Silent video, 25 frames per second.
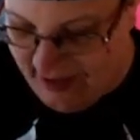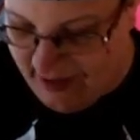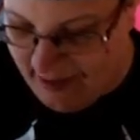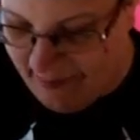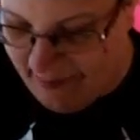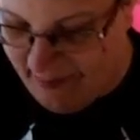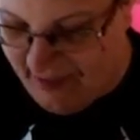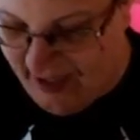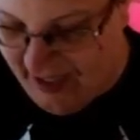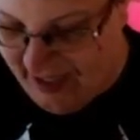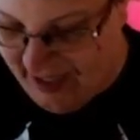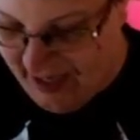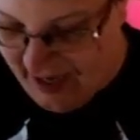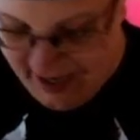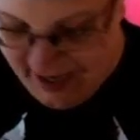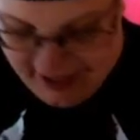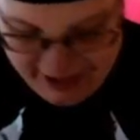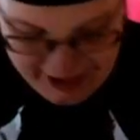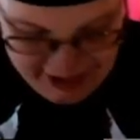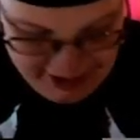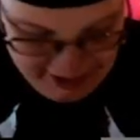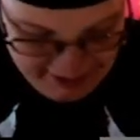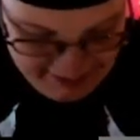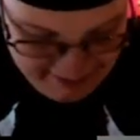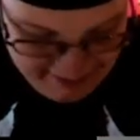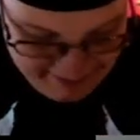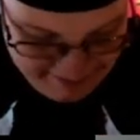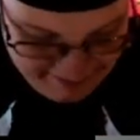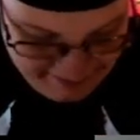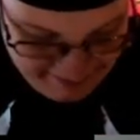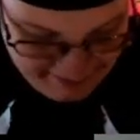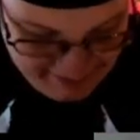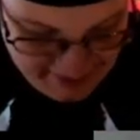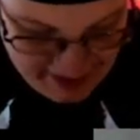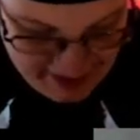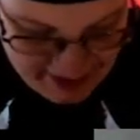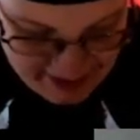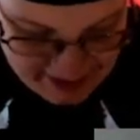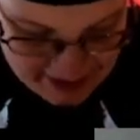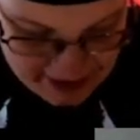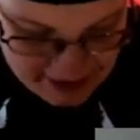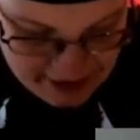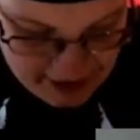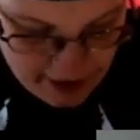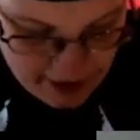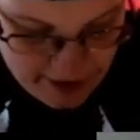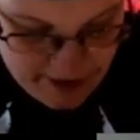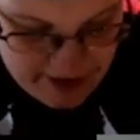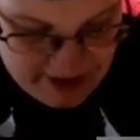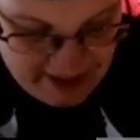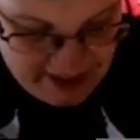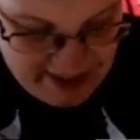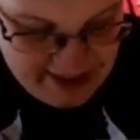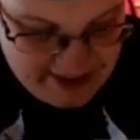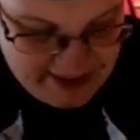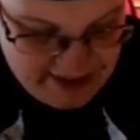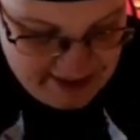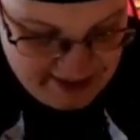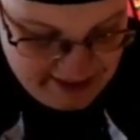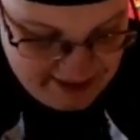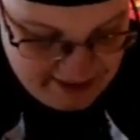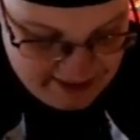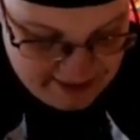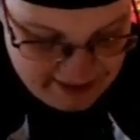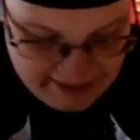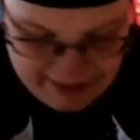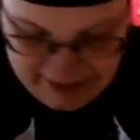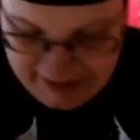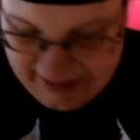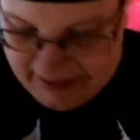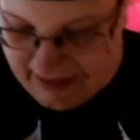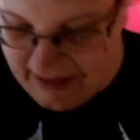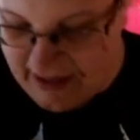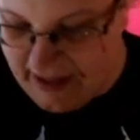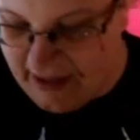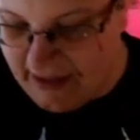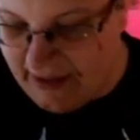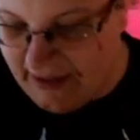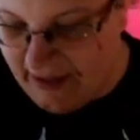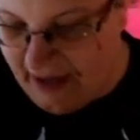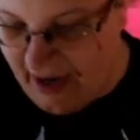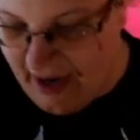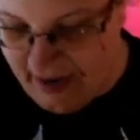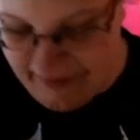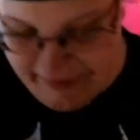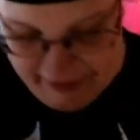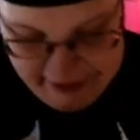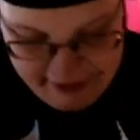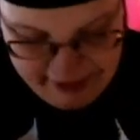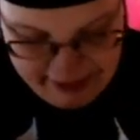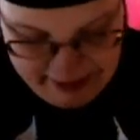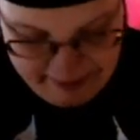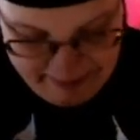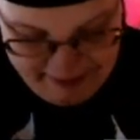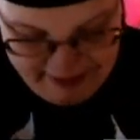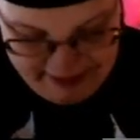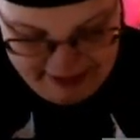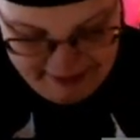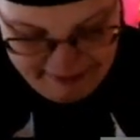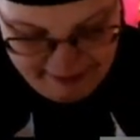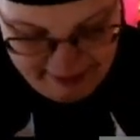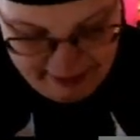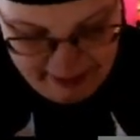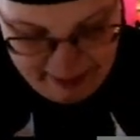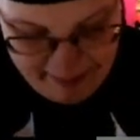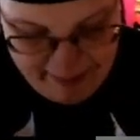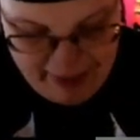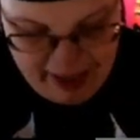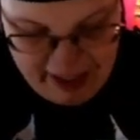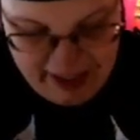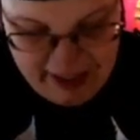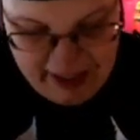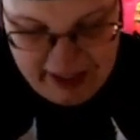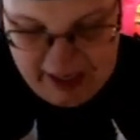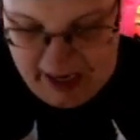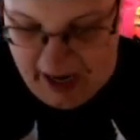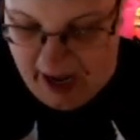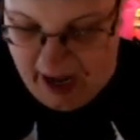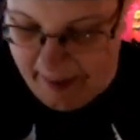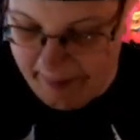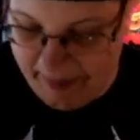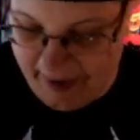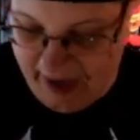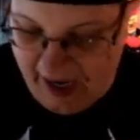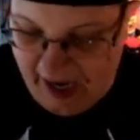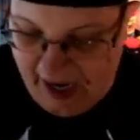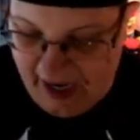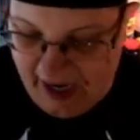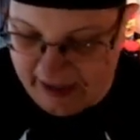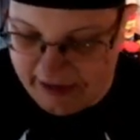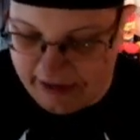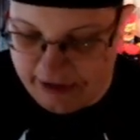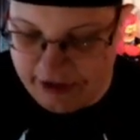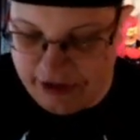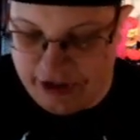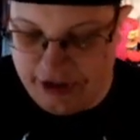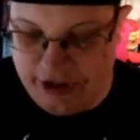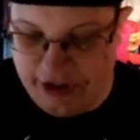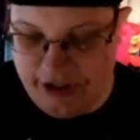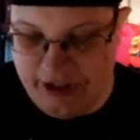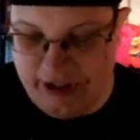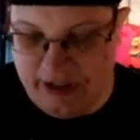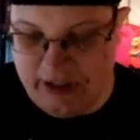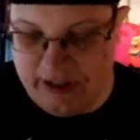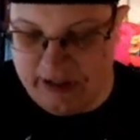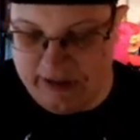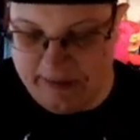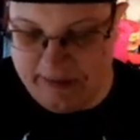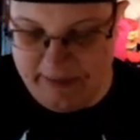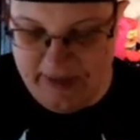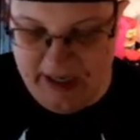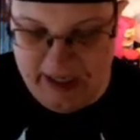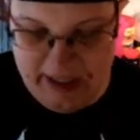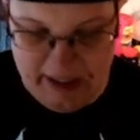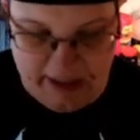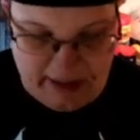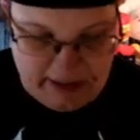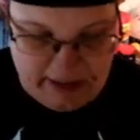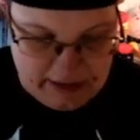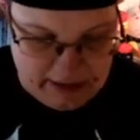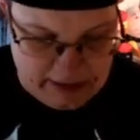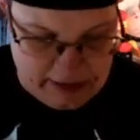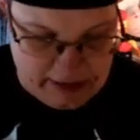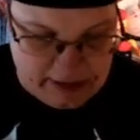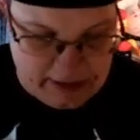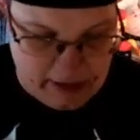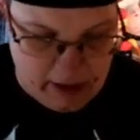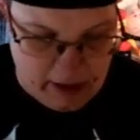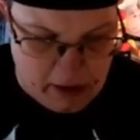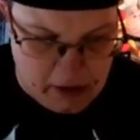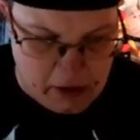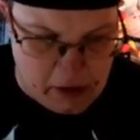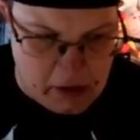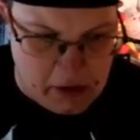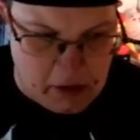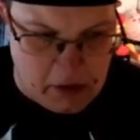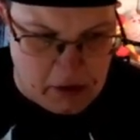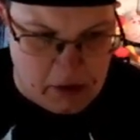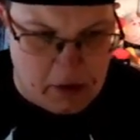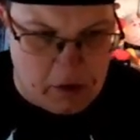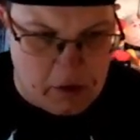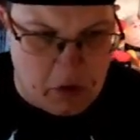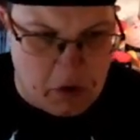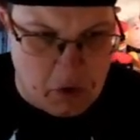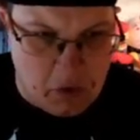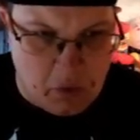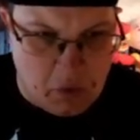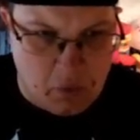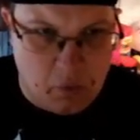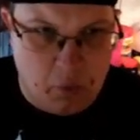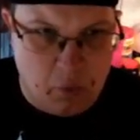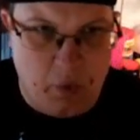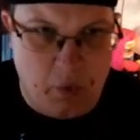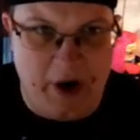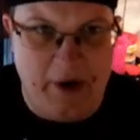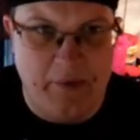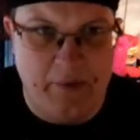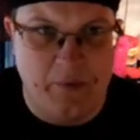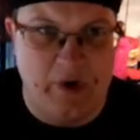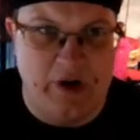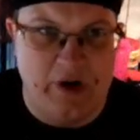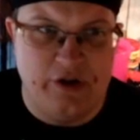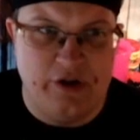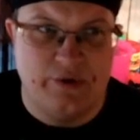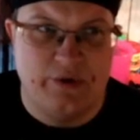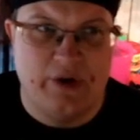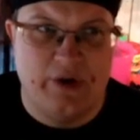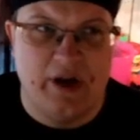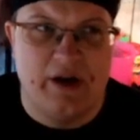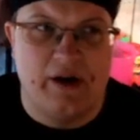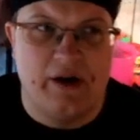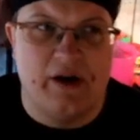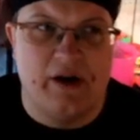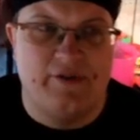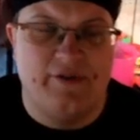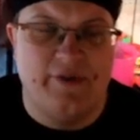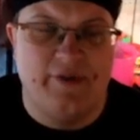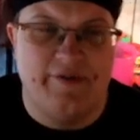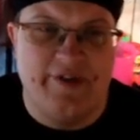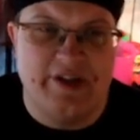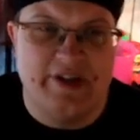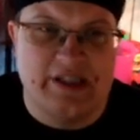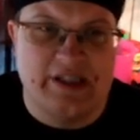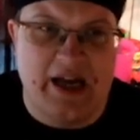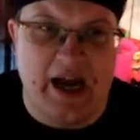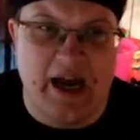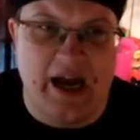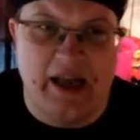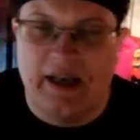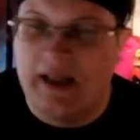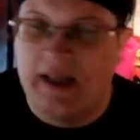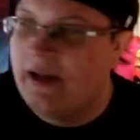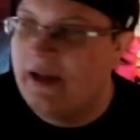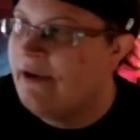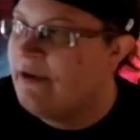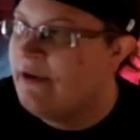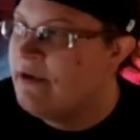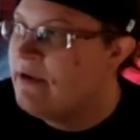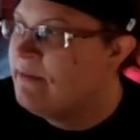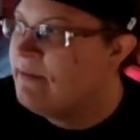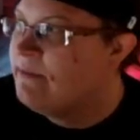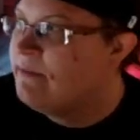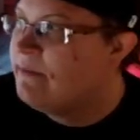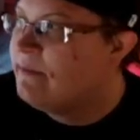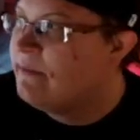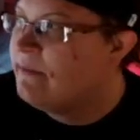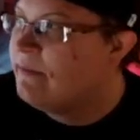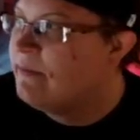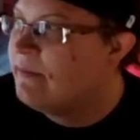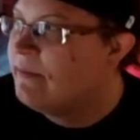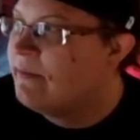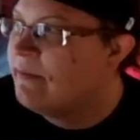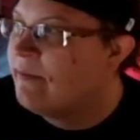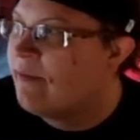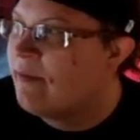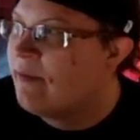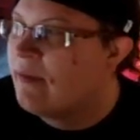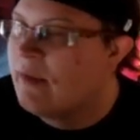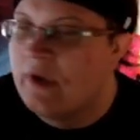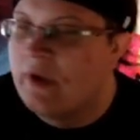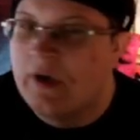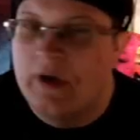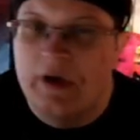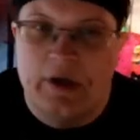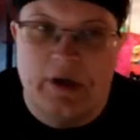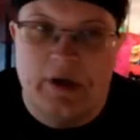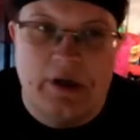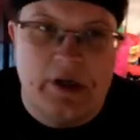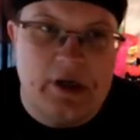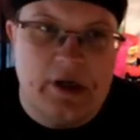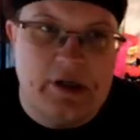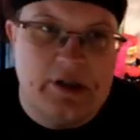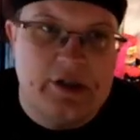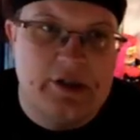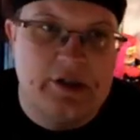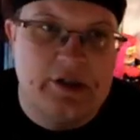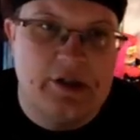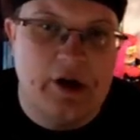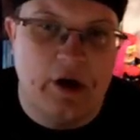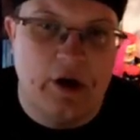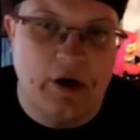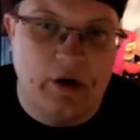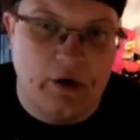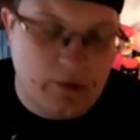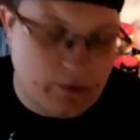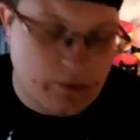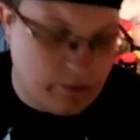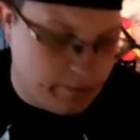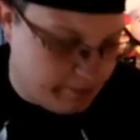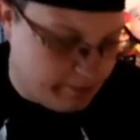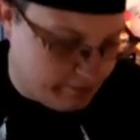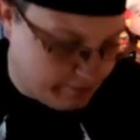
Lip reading: to meet, actually. So Daisy, I very specifically met in Epcot. She does meetings right when you get off of the Skyliner. So